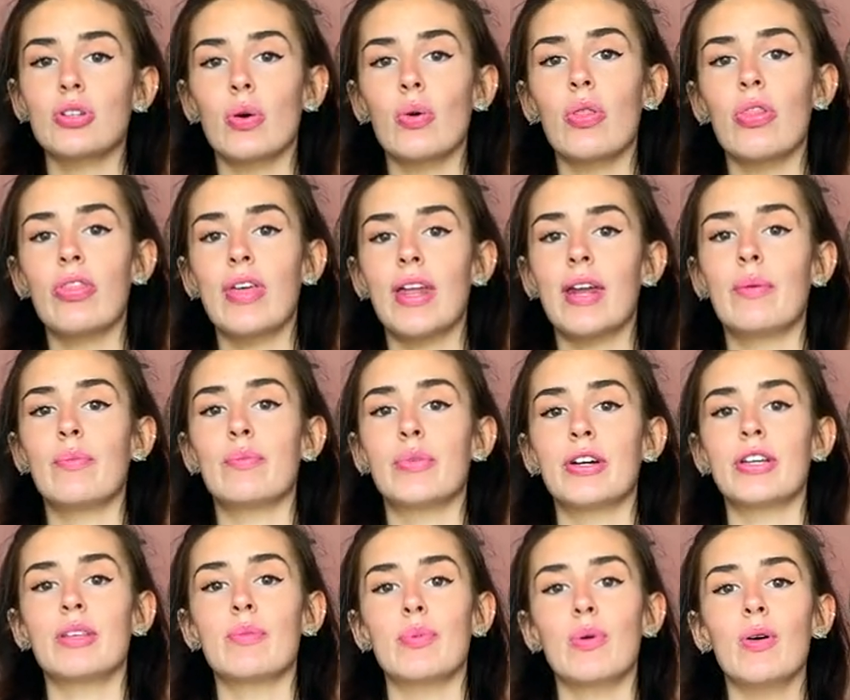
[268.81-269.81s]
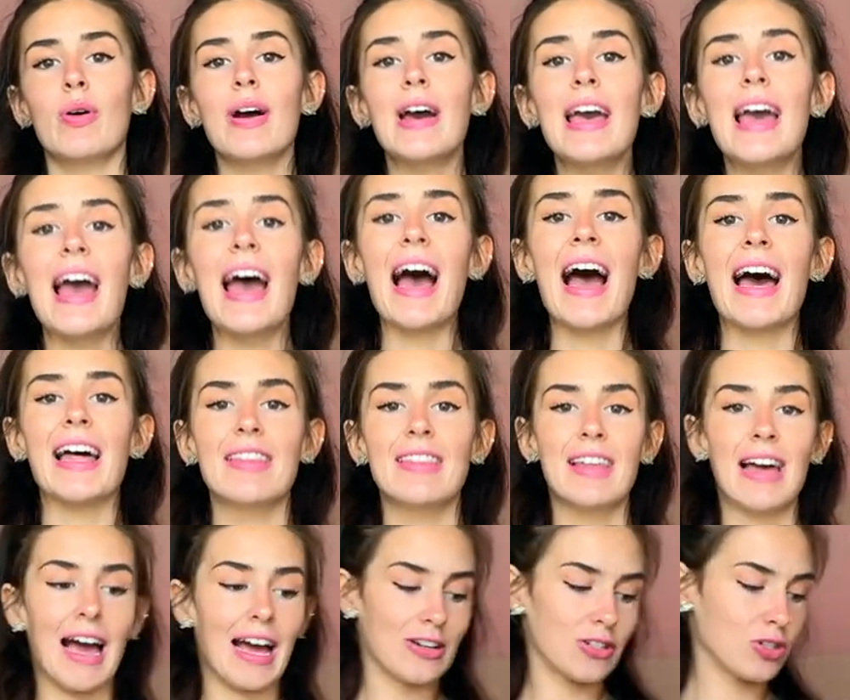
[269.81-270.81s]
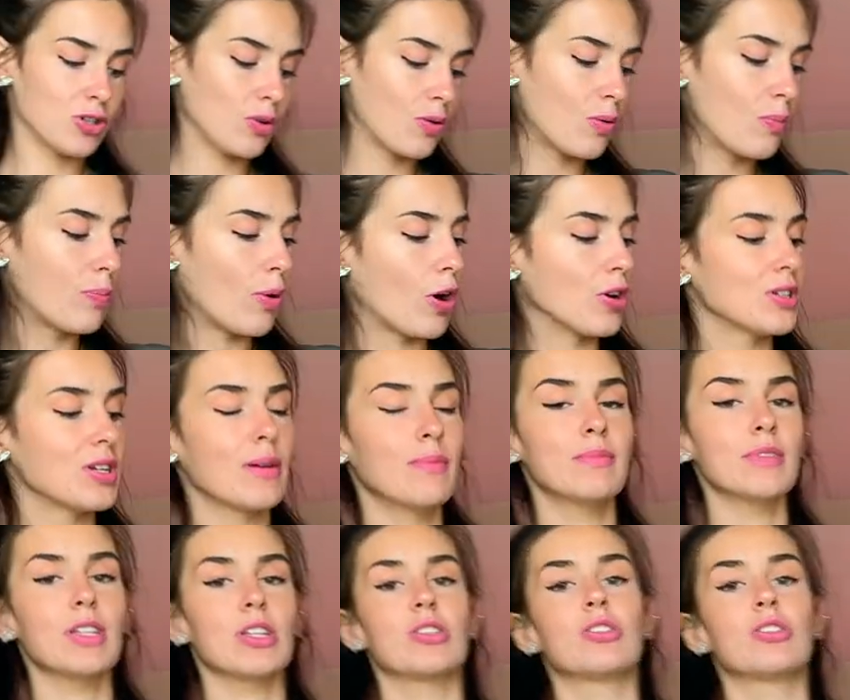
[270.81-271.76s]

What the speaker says: so thin and breathable, and the actual bottoms are